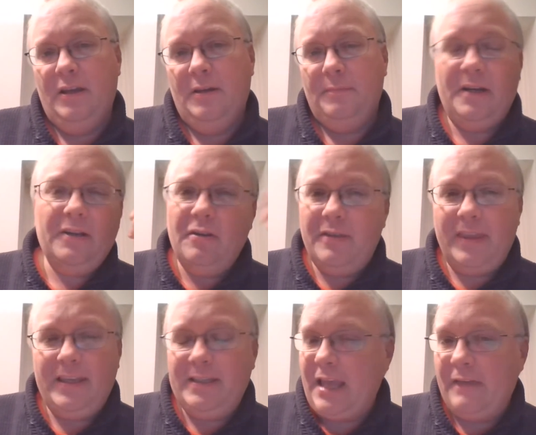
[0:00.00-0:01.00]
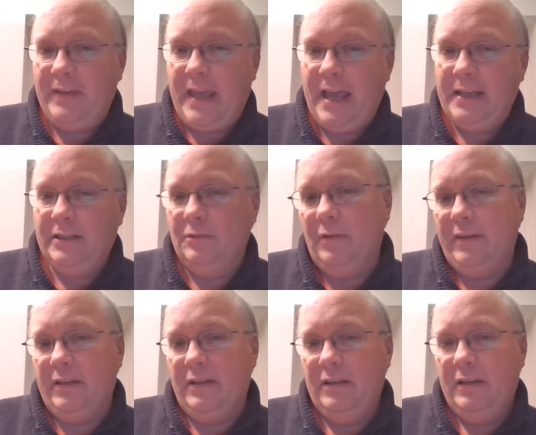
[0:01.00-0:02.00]
but I don't think he's heavy-handed with
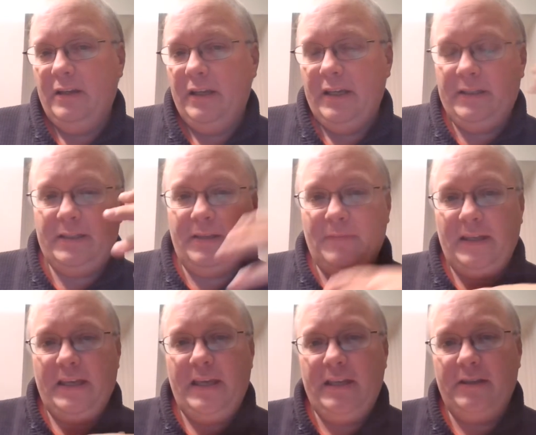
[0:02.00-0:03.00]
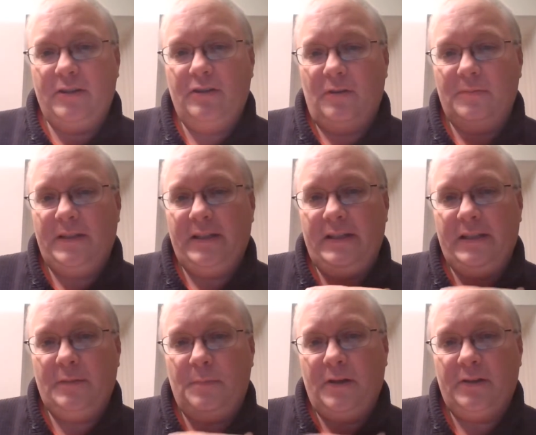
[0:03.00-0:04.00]
it. It's something he has adopted as
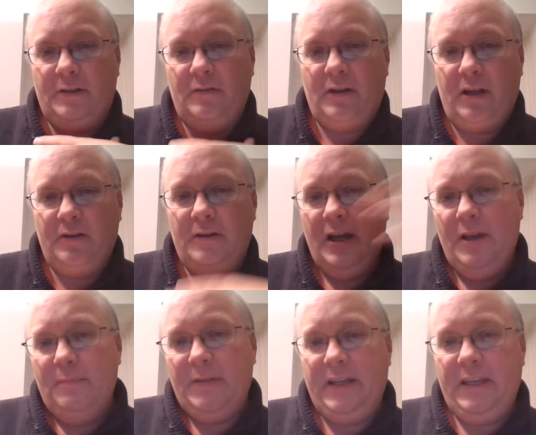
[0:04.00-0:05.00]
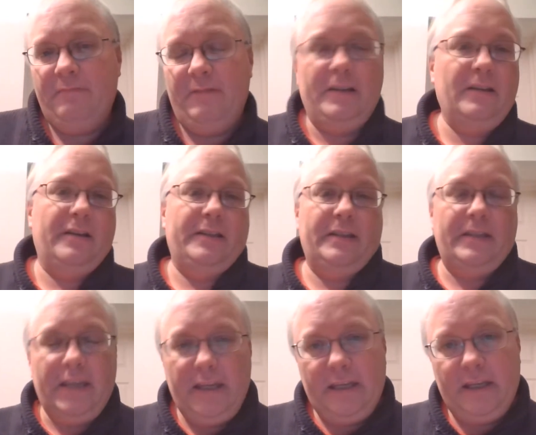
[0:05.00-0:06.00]
his personal code, but he realises
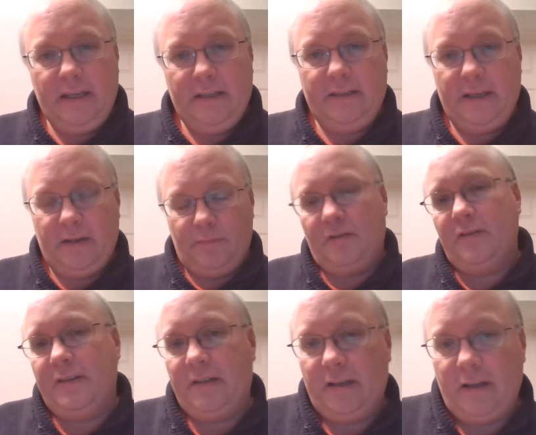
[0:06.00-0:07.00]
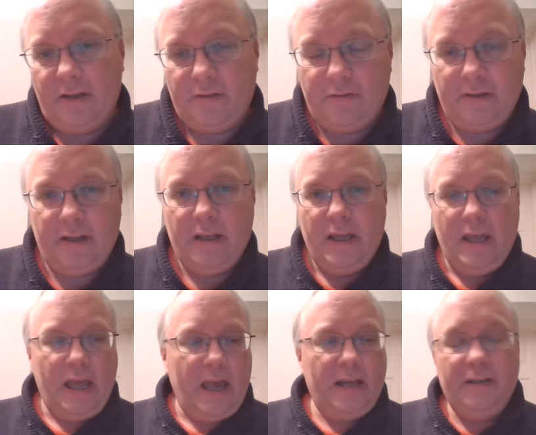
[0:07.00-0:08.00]
he is in a Protestant country
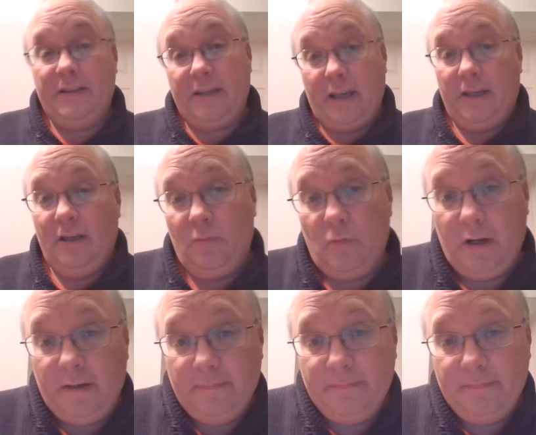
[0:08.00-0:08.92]
and a secular one